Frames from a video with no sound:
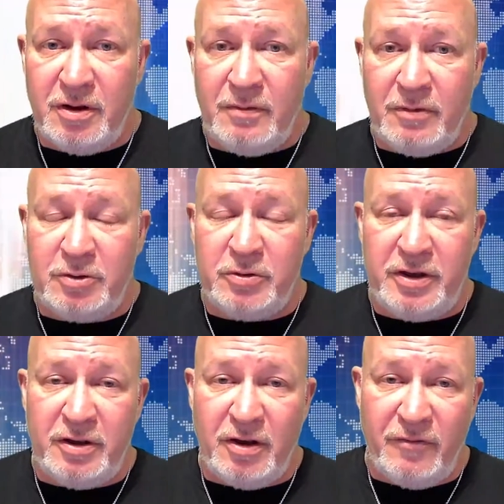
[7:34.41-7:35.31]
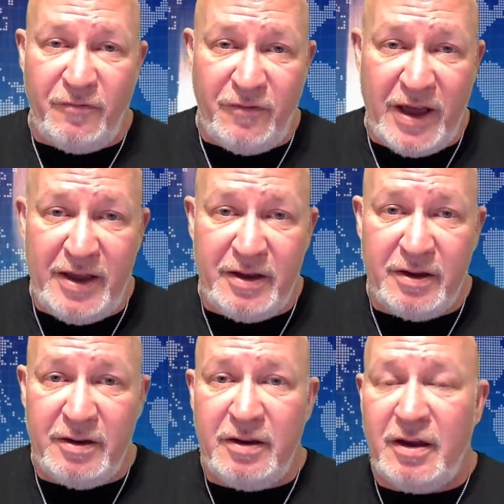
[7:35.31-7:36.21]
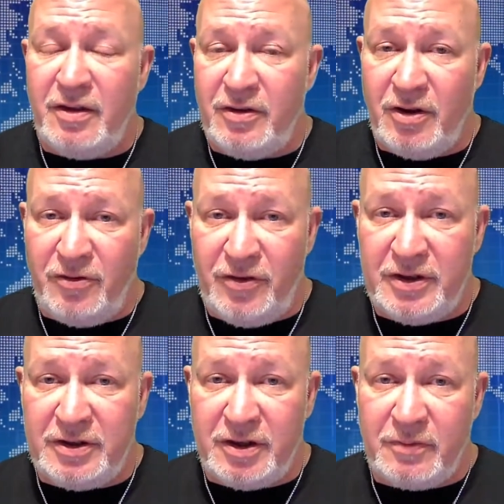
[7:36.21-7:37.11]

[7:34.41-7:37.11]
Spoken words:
between the fake and the authentic,